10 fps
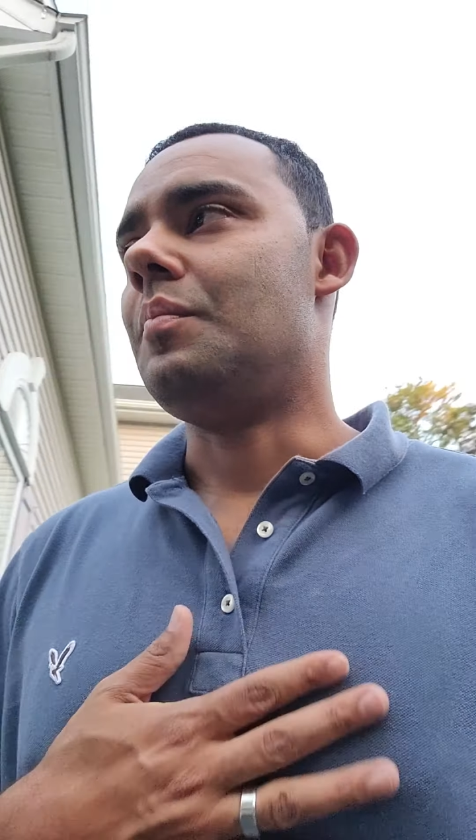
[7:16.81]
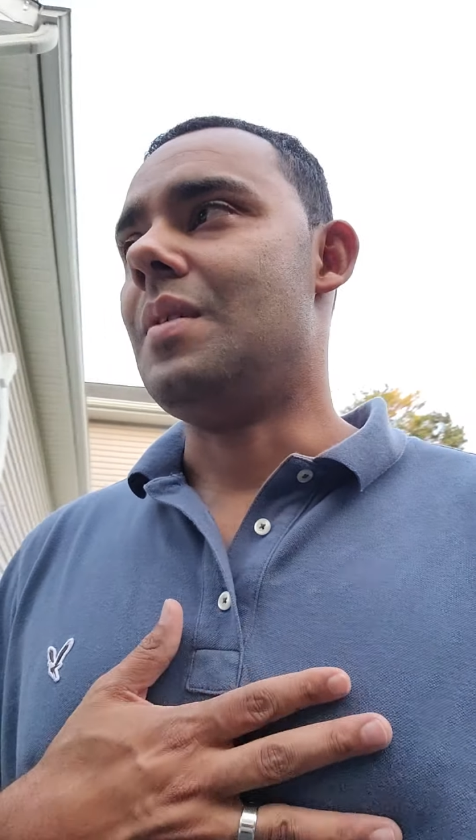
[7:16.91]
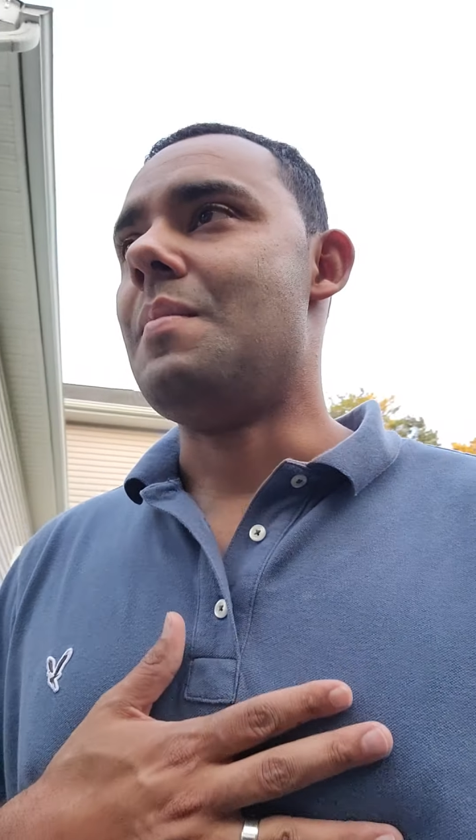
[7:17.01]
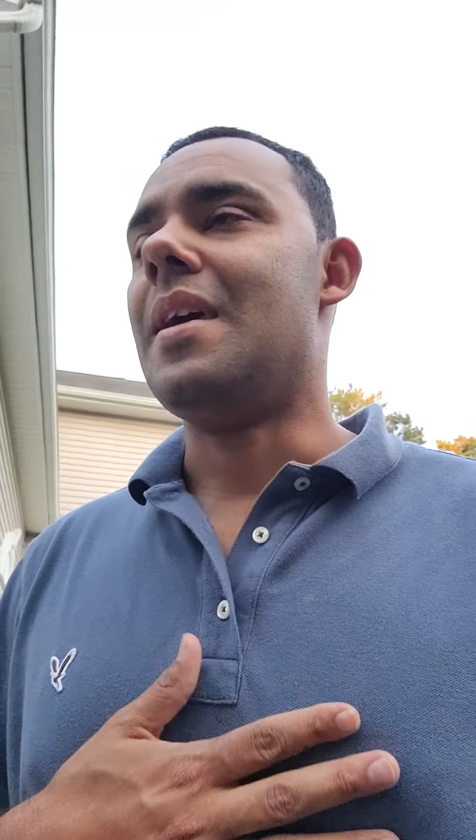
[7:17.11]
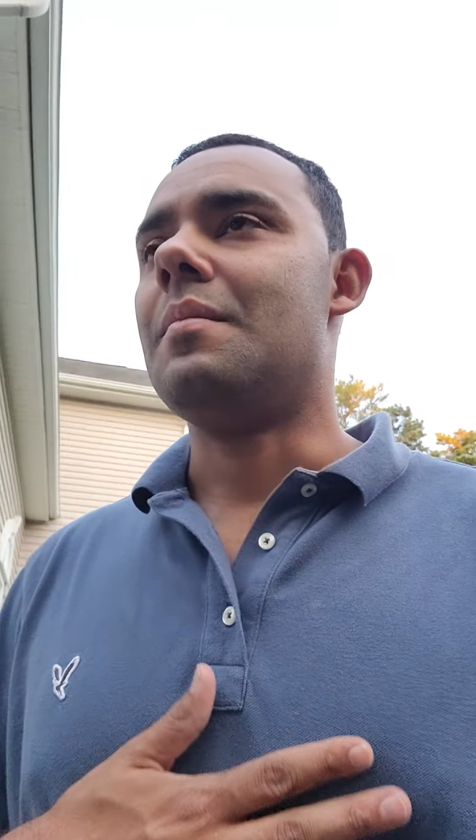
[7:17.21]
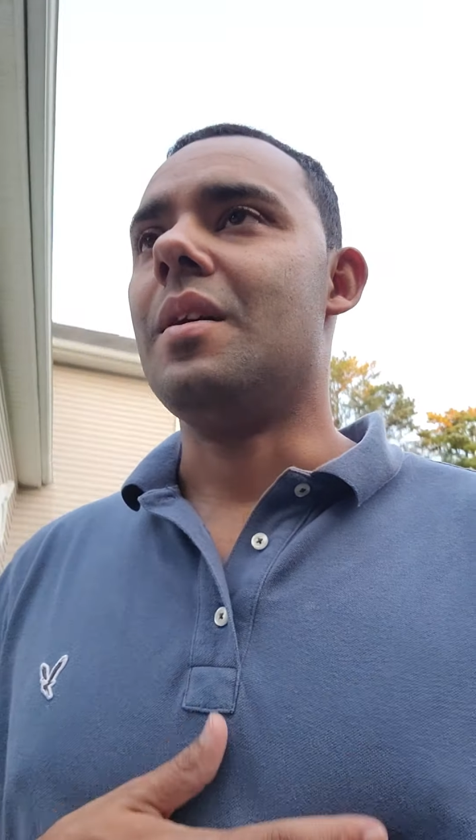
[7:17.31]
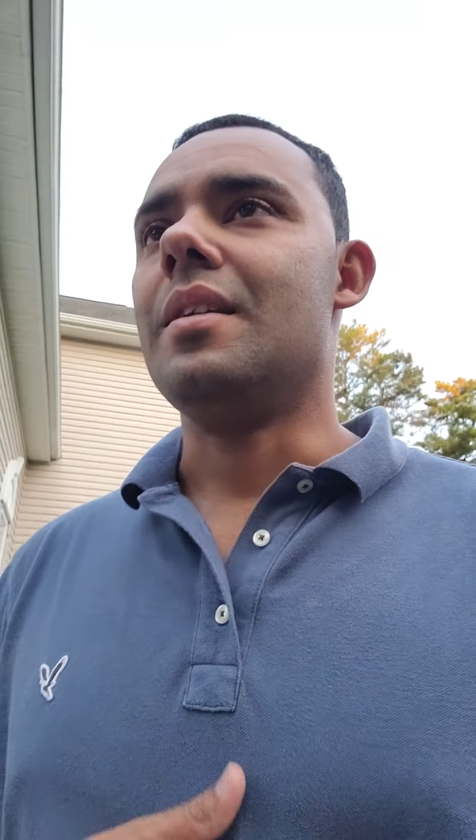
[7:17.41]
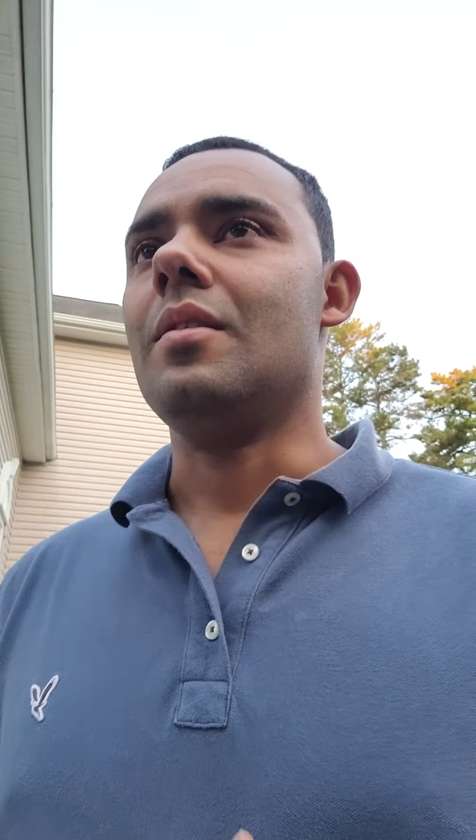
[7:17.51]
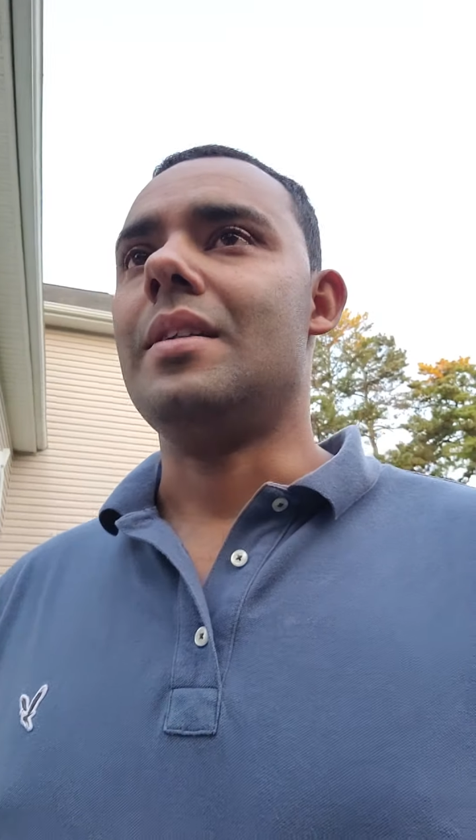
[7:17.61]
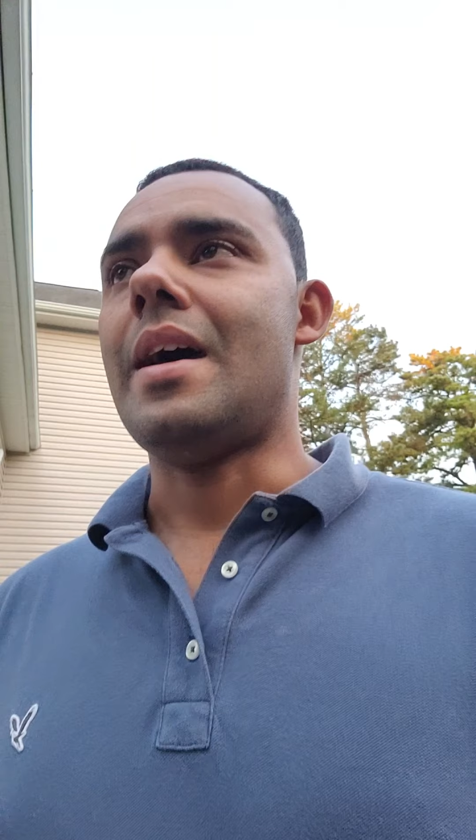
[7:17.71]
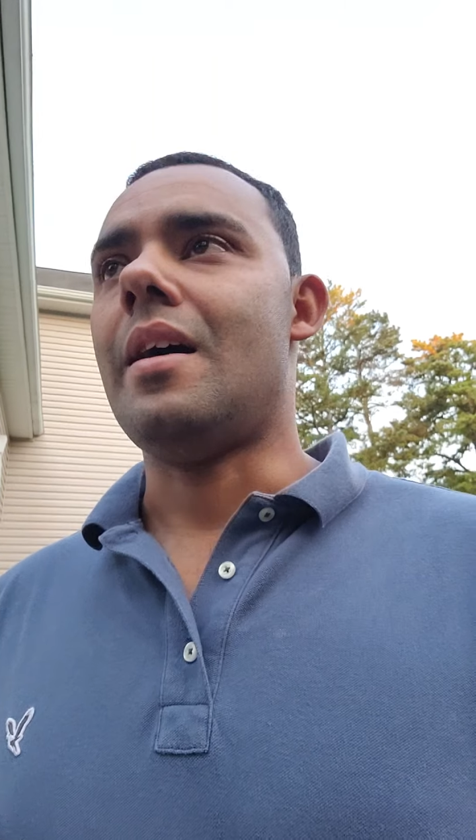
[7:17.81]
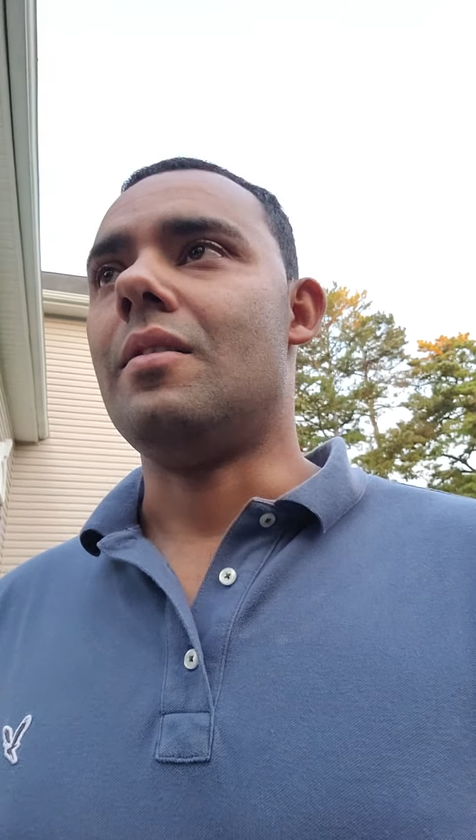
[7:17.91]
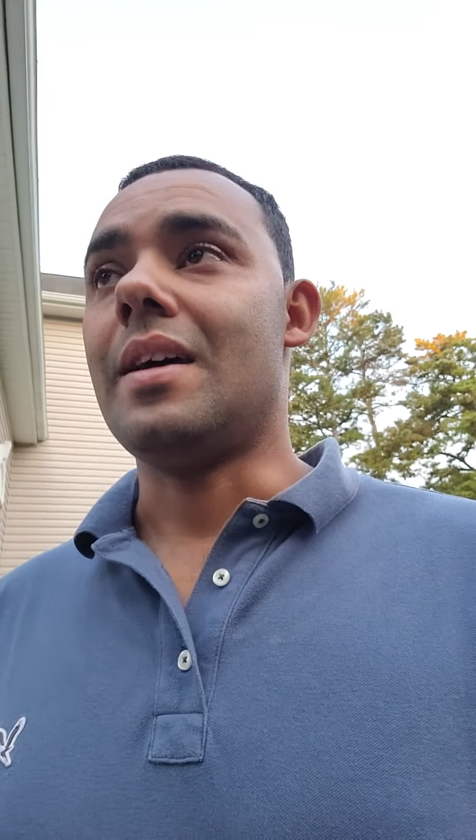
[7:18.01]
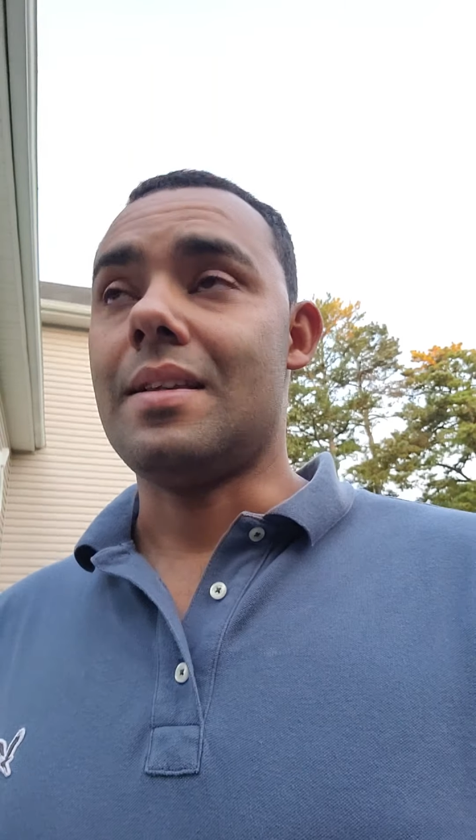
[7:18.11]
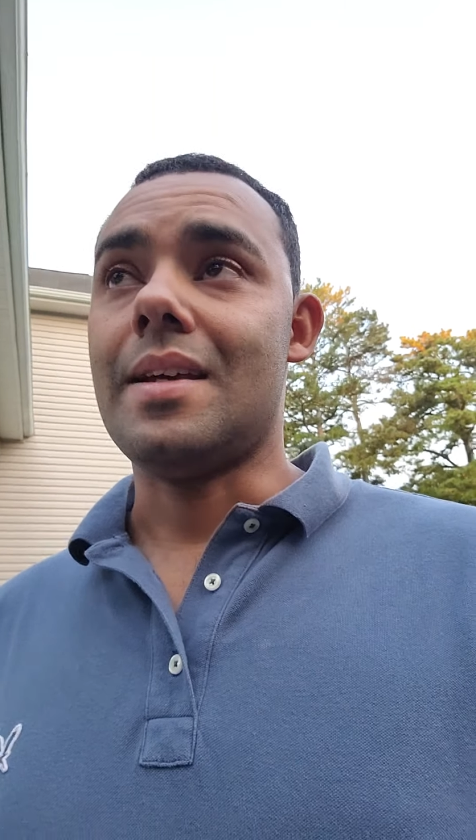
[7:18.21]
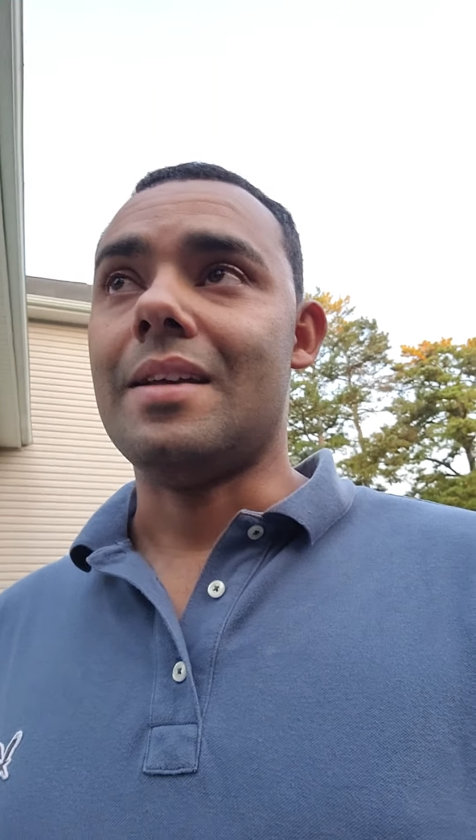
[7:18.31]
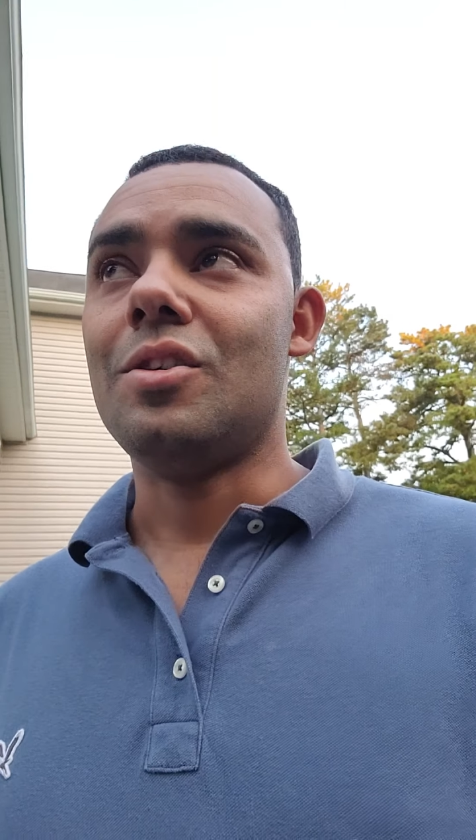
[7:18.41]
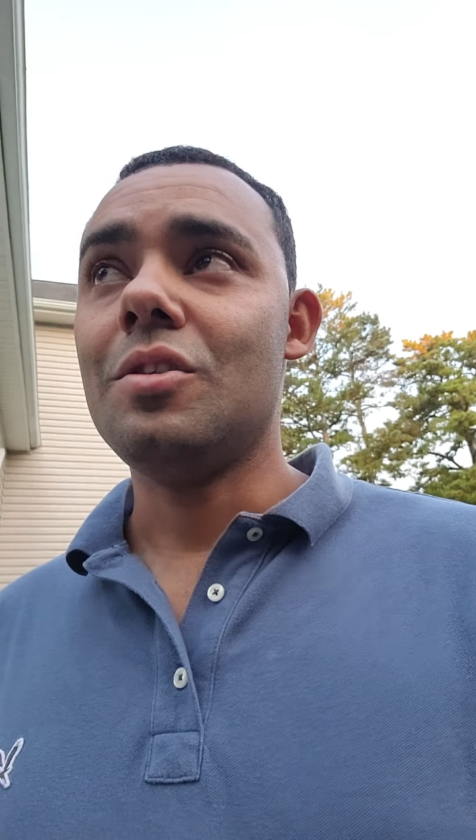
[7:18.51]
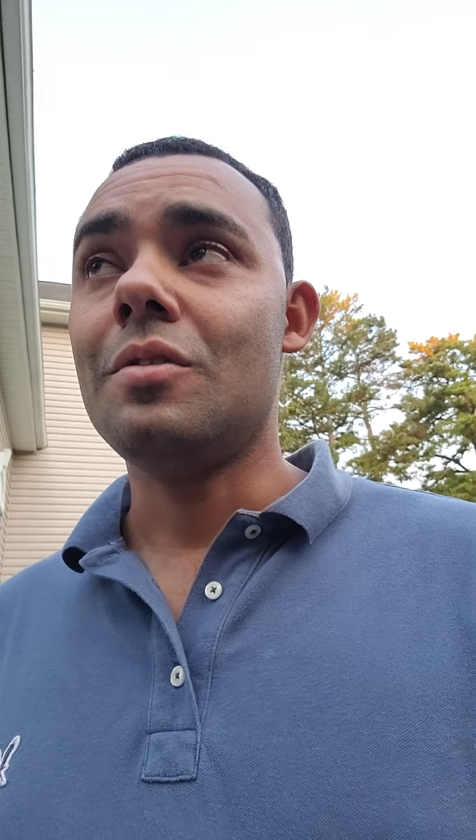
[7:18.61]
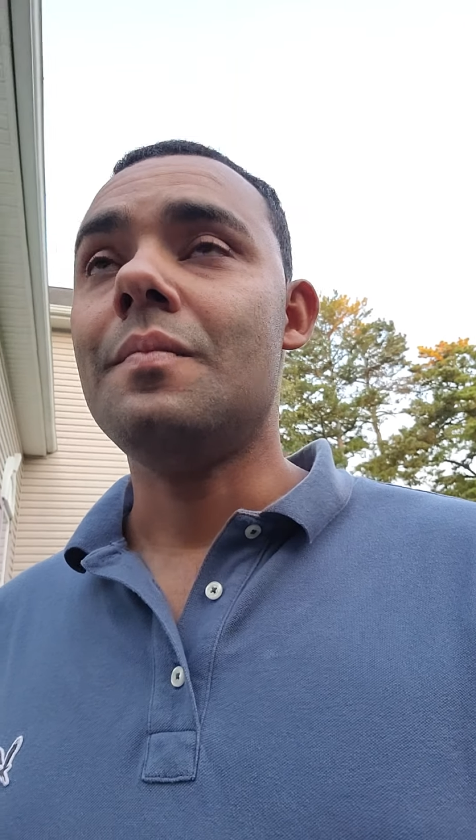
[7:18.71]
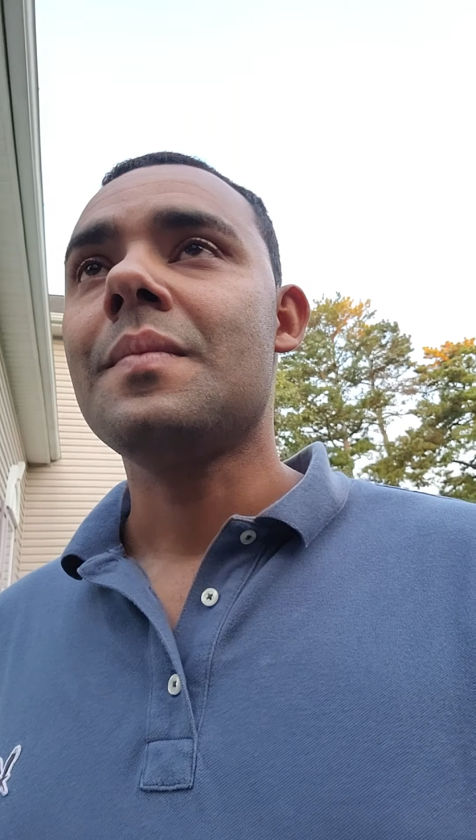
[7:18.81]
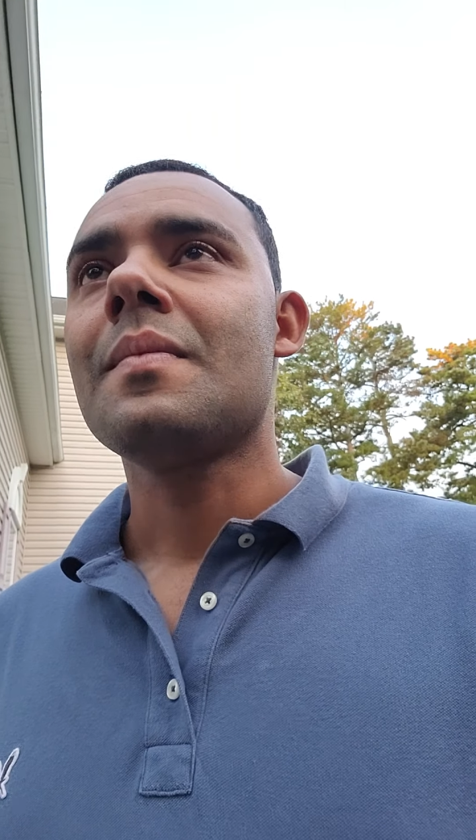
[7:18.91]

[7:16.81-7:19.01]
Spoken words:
make money on that side too.